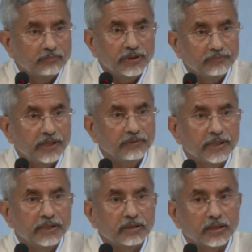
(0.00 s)
I've been
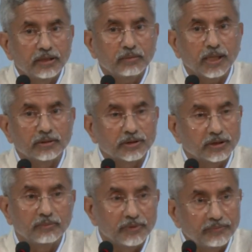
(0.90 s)
very, very clear about
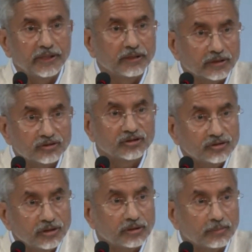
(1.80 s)
it. I've been very
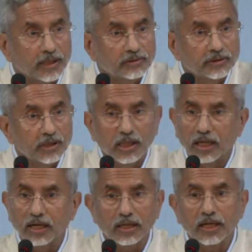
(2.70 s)
consistent about it.
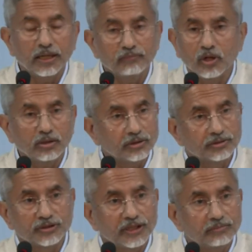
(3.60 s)
And I have
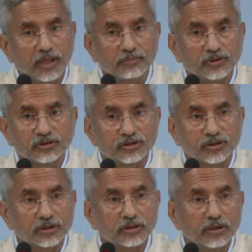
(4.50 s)
not changed my
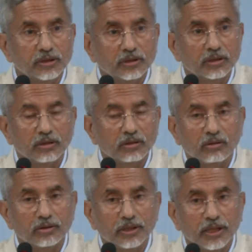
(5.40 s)
position uh,
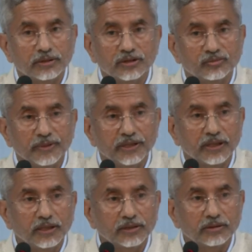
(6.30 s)
on, at this
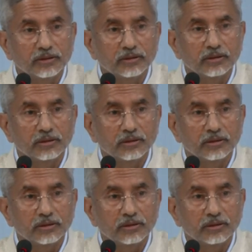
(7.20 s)
meeting either.